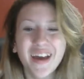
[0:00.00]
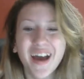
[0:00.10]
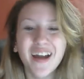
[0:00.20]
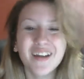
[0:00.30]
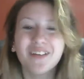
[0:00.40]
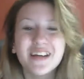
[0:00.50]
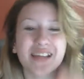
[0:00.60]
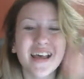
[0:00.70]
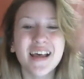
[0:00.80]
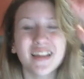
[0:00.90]

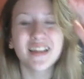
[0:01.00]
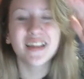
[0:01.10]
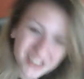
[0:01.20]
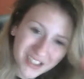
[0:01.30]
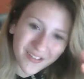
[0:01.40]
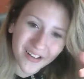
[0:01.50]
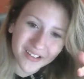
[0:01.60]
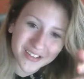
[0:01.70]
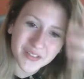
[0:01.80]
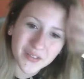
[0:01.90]
Anyways, let's just get right
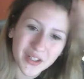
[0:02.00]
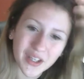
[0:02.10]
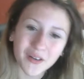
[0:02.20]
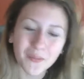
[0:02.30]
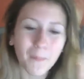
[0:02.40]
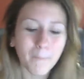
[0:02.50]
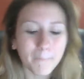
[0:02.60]
on to the video.